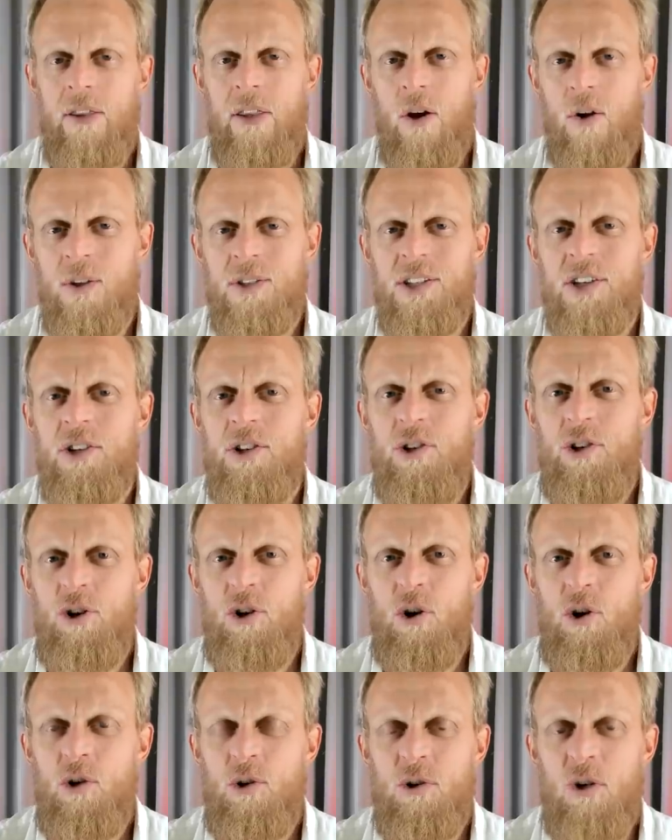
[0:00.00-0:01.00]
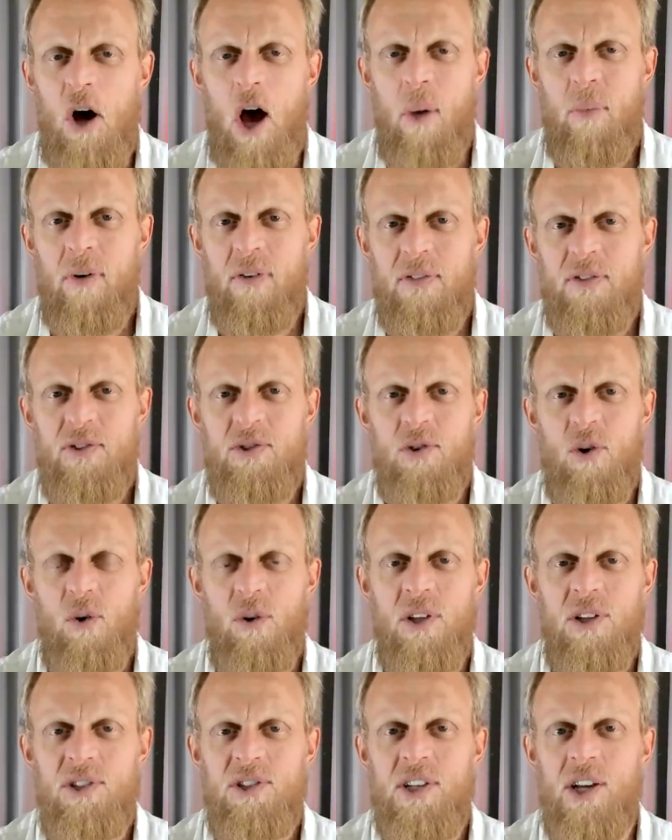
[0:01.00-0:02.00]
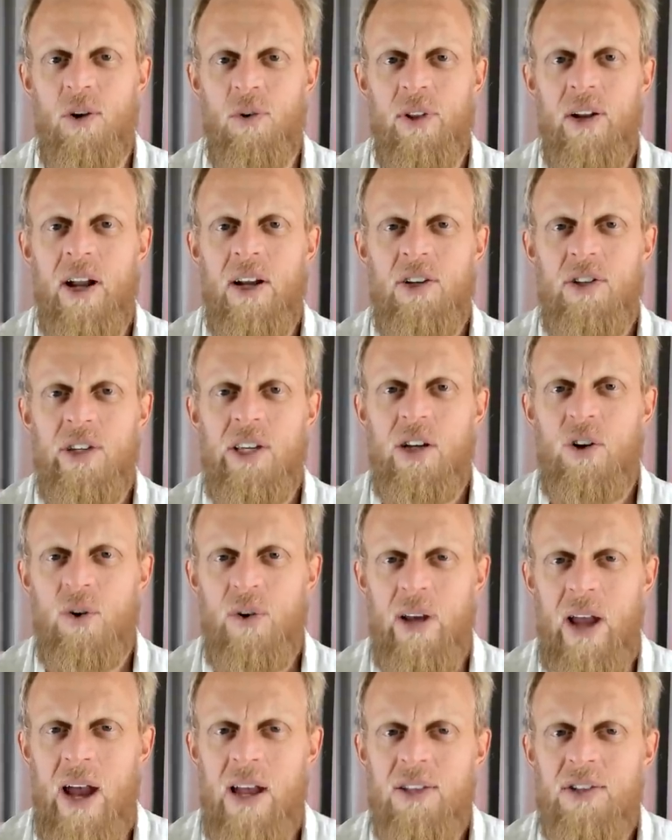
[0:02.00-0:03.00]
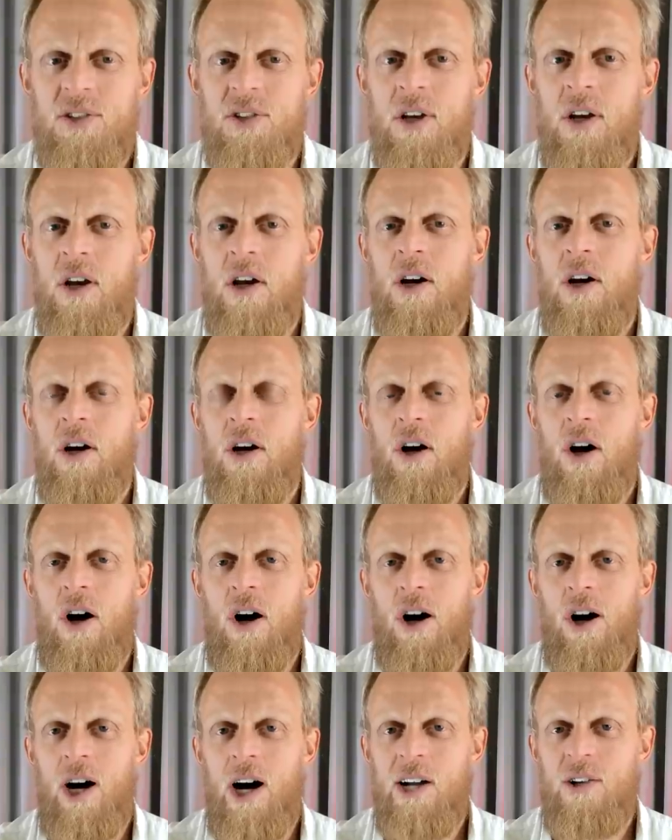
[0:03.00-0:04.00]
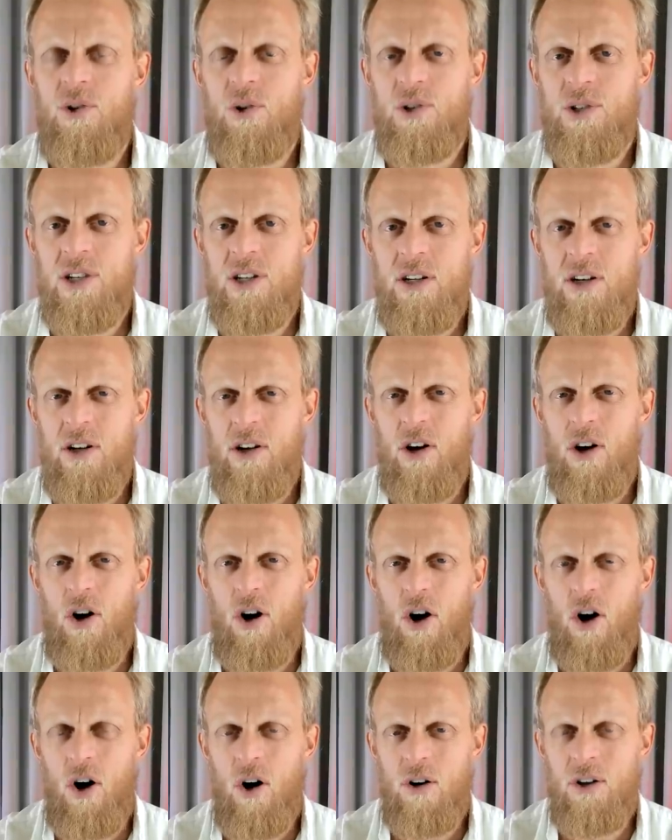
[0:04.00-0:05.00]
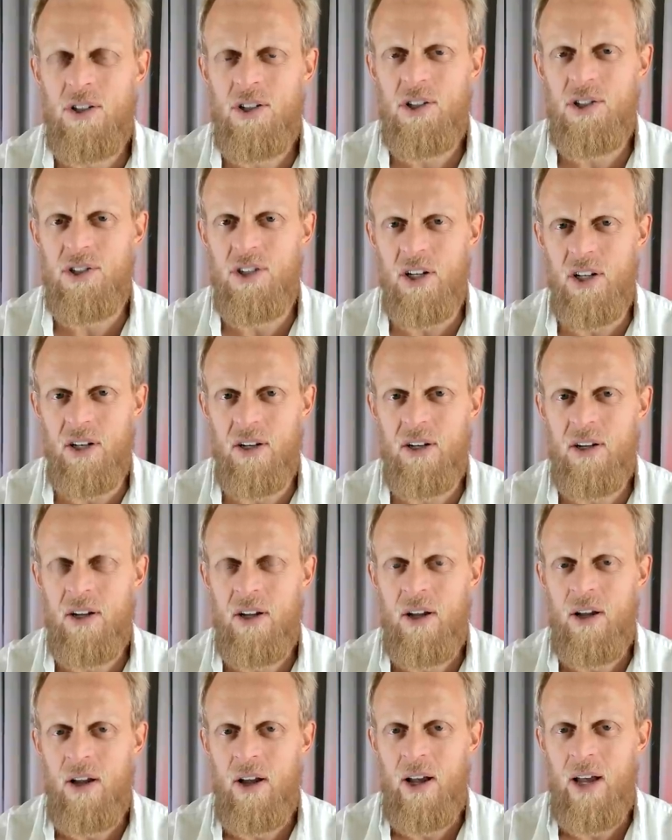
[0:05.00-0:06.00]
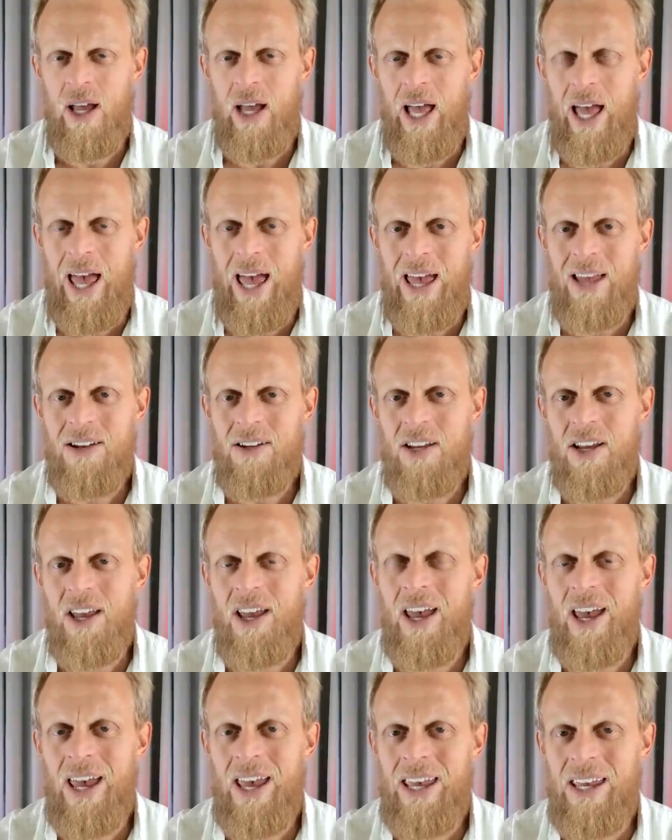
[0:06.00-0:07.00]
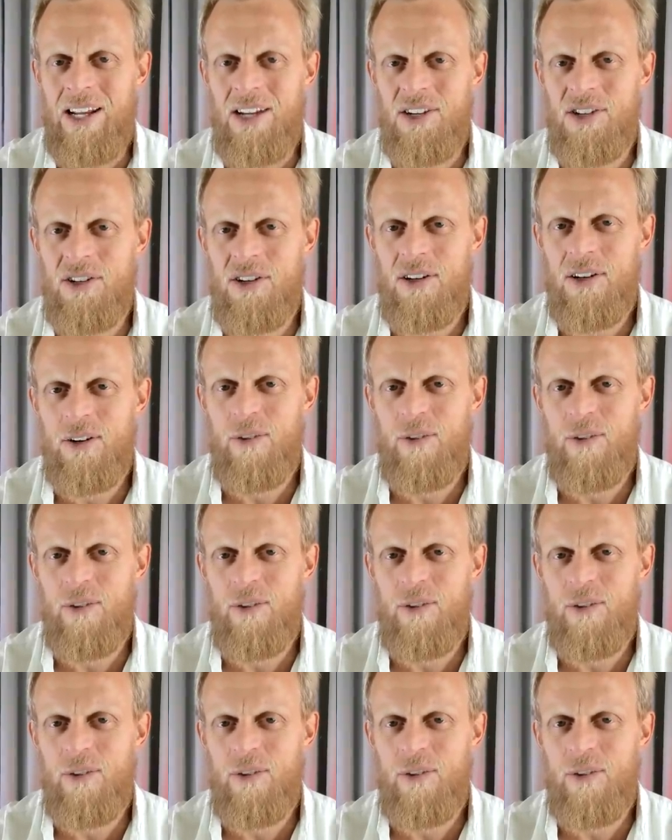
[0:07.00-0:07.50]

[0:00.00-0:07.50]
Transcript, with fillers: there is a new type of solar cell that actually creates hydrogen, oxygen, and heat.